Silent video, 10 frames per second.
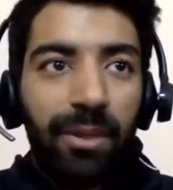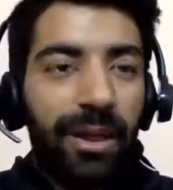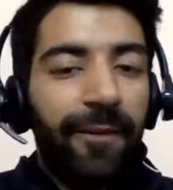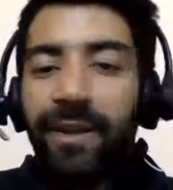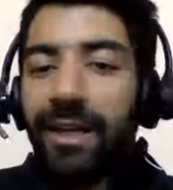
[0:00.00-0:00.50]

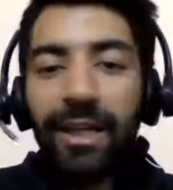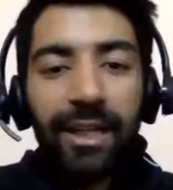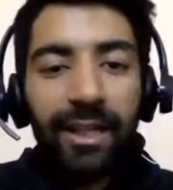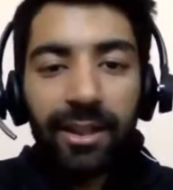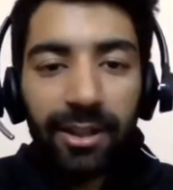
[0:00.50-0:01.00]

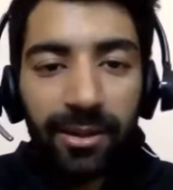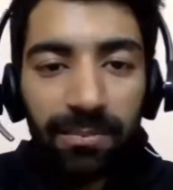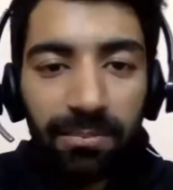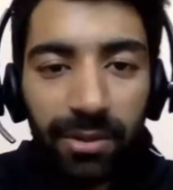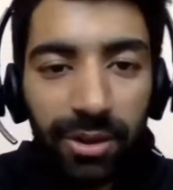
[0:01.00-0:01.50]
definitely
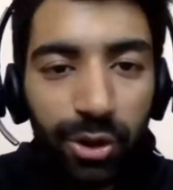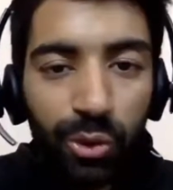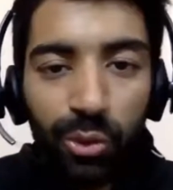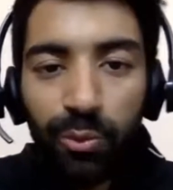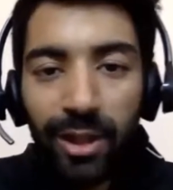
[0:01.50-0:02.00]
you
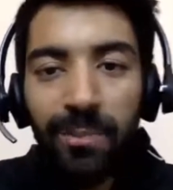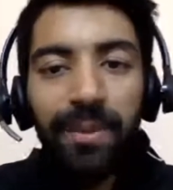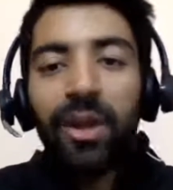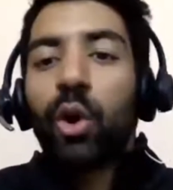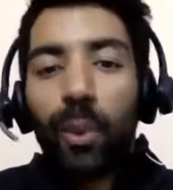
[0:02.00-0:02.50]
will
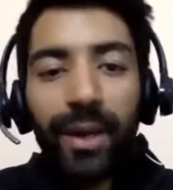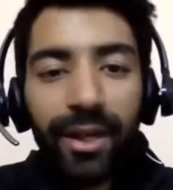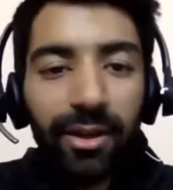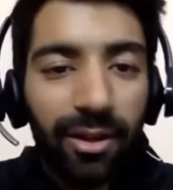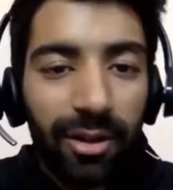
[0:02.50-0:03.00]
be
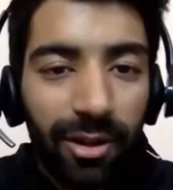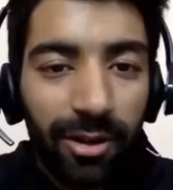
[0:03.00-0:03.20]
growing